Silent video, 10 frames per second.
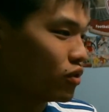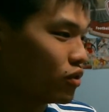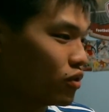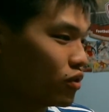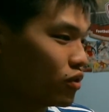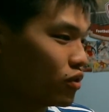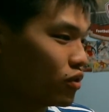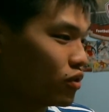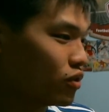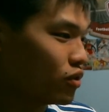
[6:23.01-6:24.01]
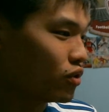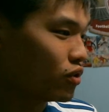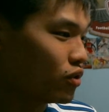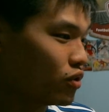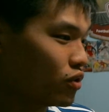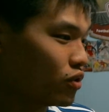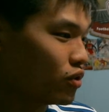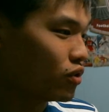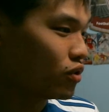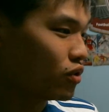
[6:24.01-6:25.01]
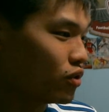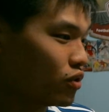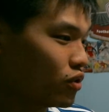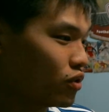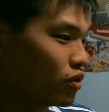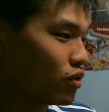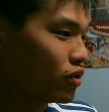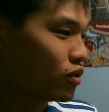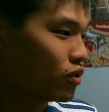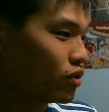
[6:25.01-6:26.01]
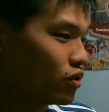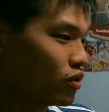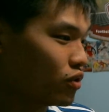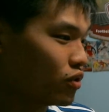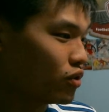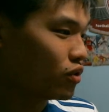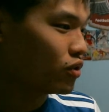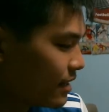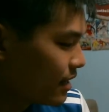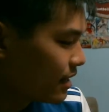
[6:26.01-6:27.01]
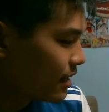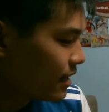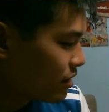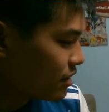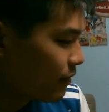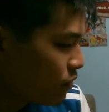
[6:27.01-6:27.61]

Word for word: But at, uh, uh, after that, you know, they of course lost 3-1 against the Galaxy,